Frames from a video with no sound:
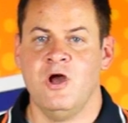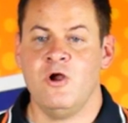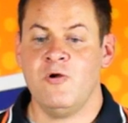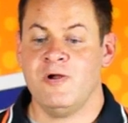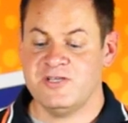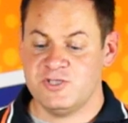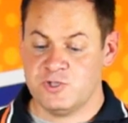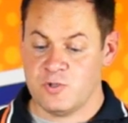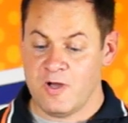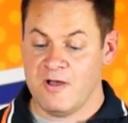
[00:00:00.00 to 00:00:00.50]
All
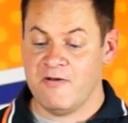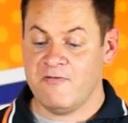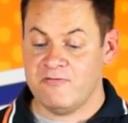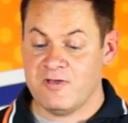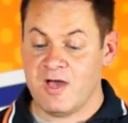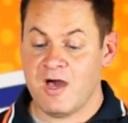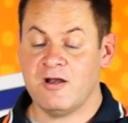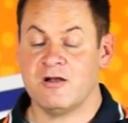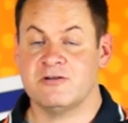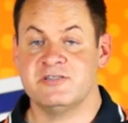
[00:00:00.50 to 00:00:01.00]
right, so I've
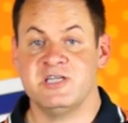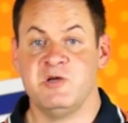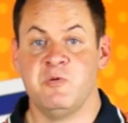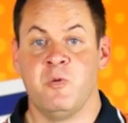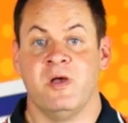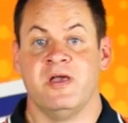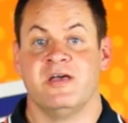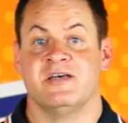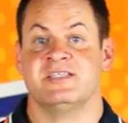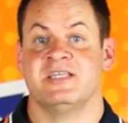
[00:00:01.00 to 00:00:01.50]
got our
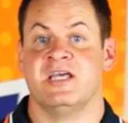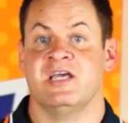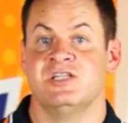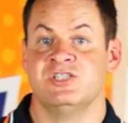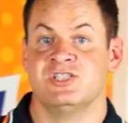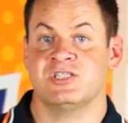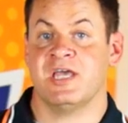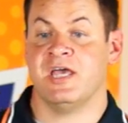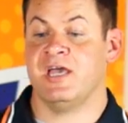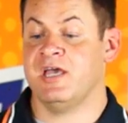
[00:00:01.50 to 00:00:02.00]
DYS
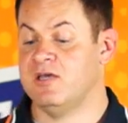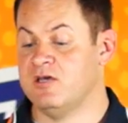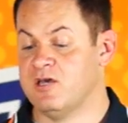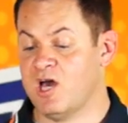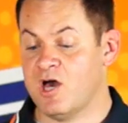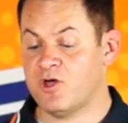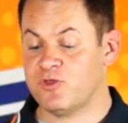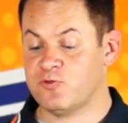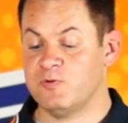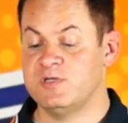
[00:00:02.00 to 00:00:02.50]

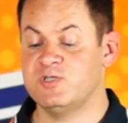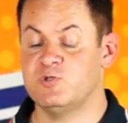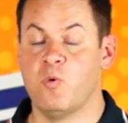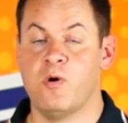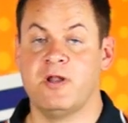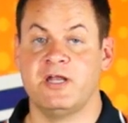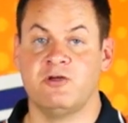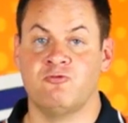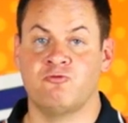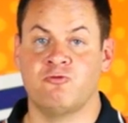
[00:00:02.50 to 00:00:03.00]

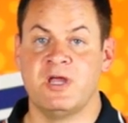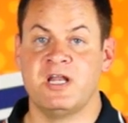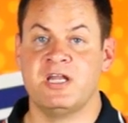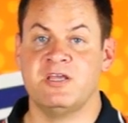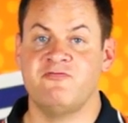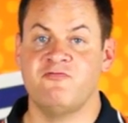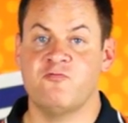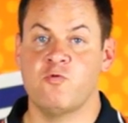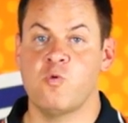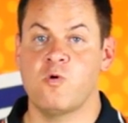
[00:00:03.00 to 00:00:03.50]
HK320 ready
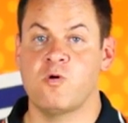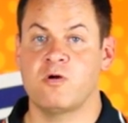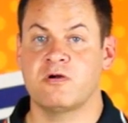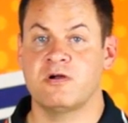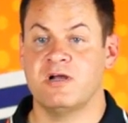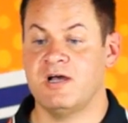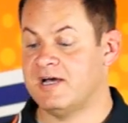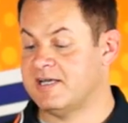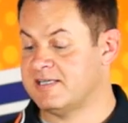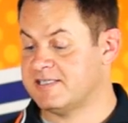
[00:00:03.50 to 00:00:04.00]

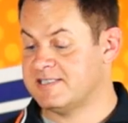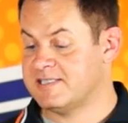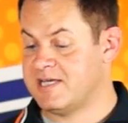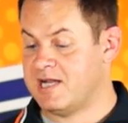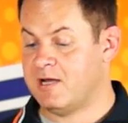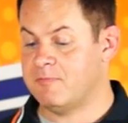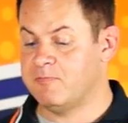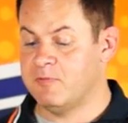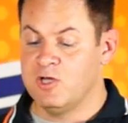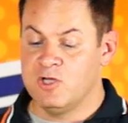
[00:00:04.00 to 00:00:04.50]
for
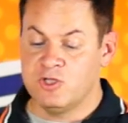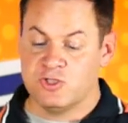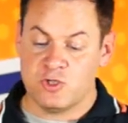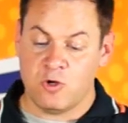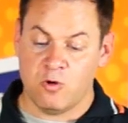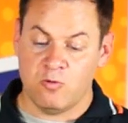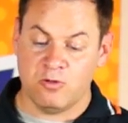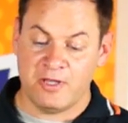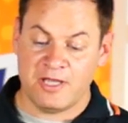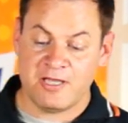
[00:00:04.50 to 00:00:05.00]
setup.
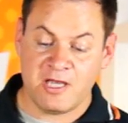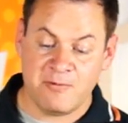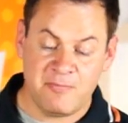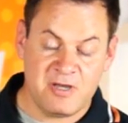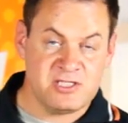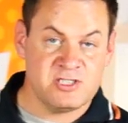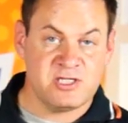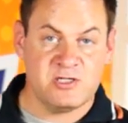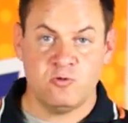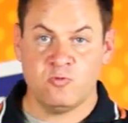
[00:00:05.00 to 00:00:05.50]
So like I
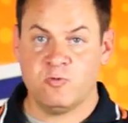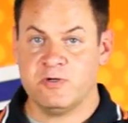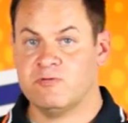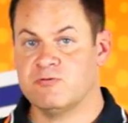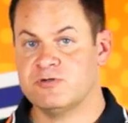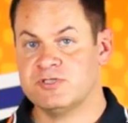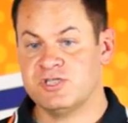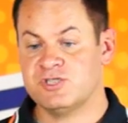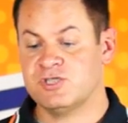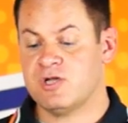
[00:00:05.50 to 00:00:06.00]
mentioned, we
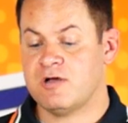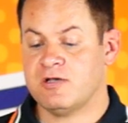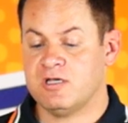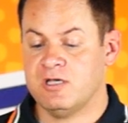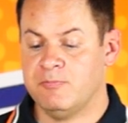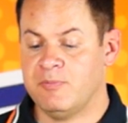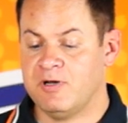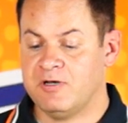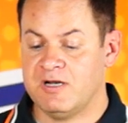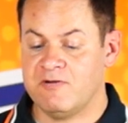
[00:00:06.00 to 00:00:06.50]
were just
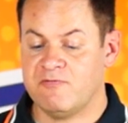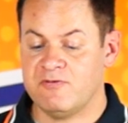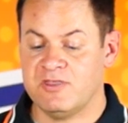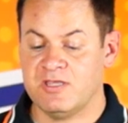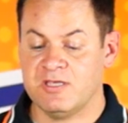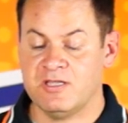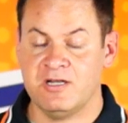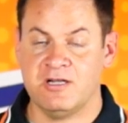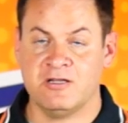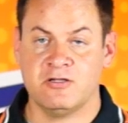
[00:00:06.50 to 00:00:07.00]
talking about
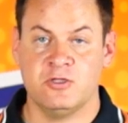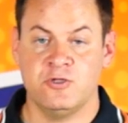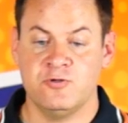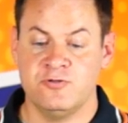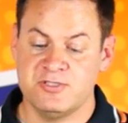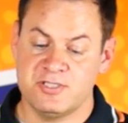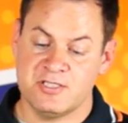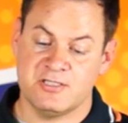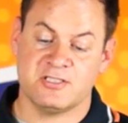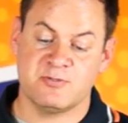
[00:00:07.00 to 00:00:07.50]
everything it
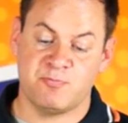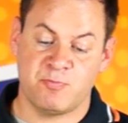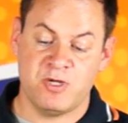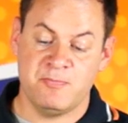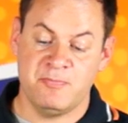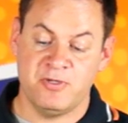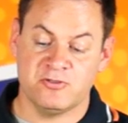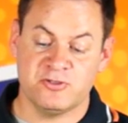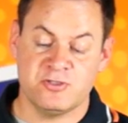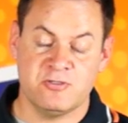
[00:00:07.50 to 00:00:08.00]
includes. It's
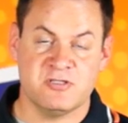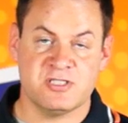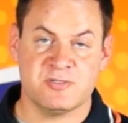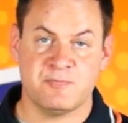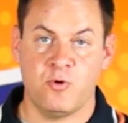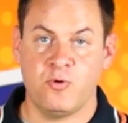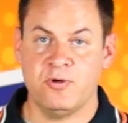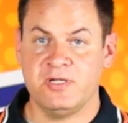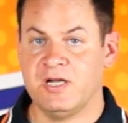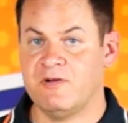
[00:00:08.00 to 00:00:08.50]
pre-built to this
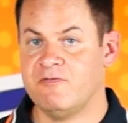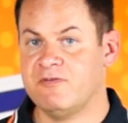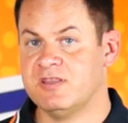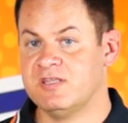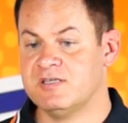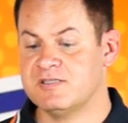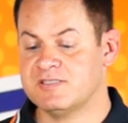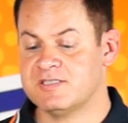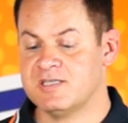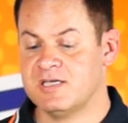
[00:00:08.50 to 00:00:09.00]
point,
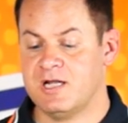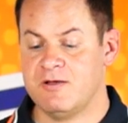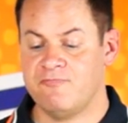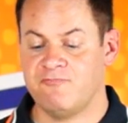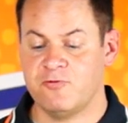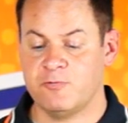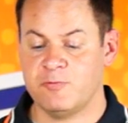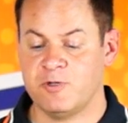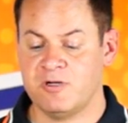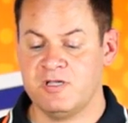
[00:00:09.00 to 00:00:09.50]
everything's set up
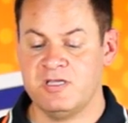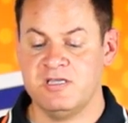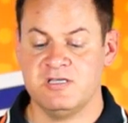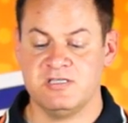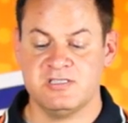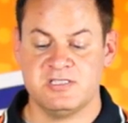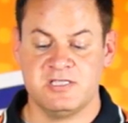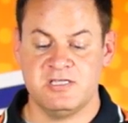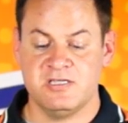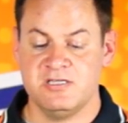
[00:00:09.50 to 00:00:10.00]
from your
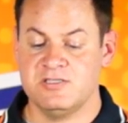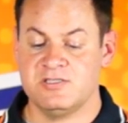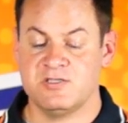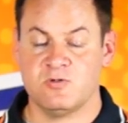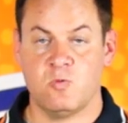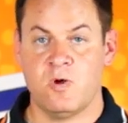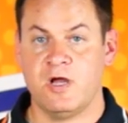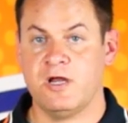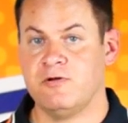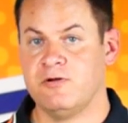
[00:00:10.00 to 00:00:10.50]
ESCs,
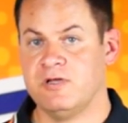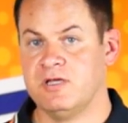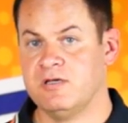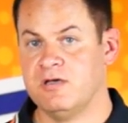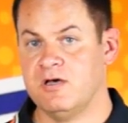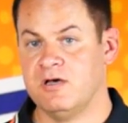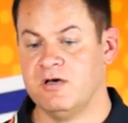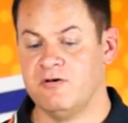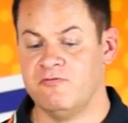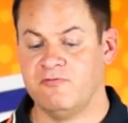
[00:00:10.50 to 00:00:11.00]
the wiring,
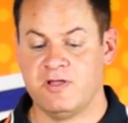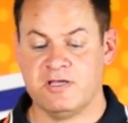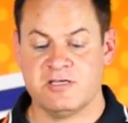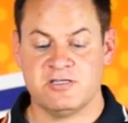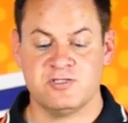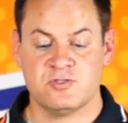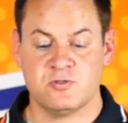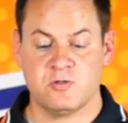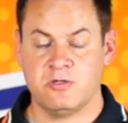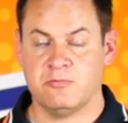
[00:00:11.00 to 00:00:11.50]
flight
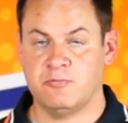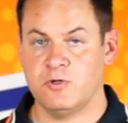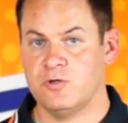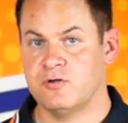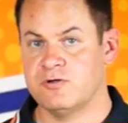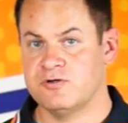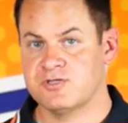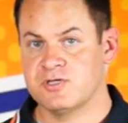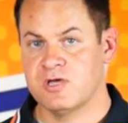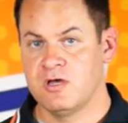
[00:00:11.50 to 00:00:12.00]
controller,
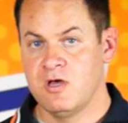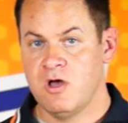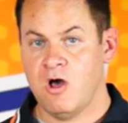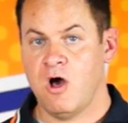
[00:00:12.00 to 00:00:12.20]
motors.